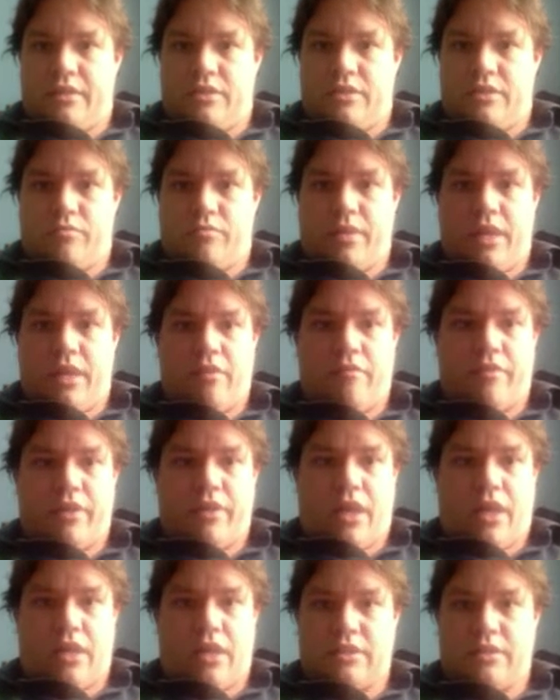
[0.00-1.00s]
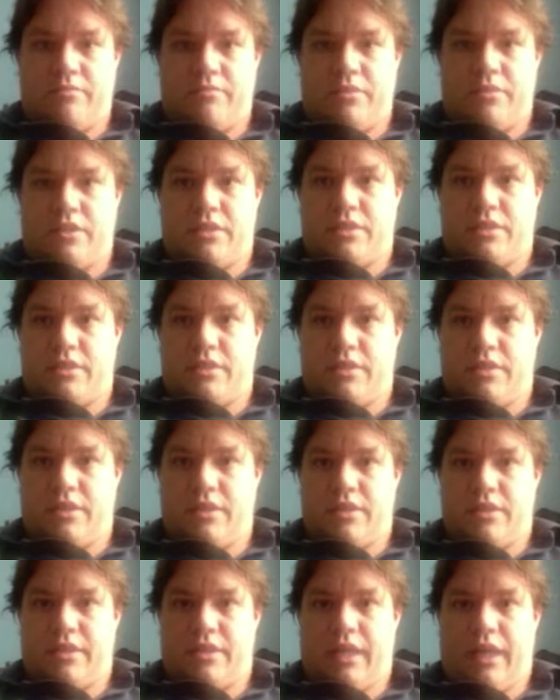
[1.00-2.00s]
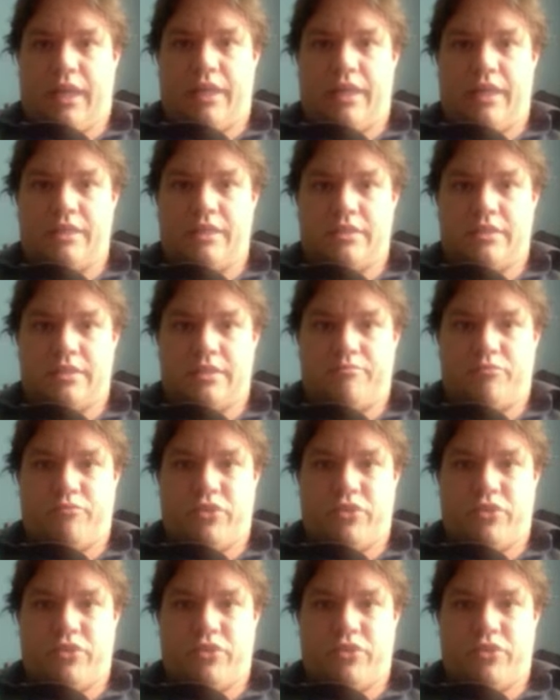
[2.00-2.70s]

So many of the concepts and techniques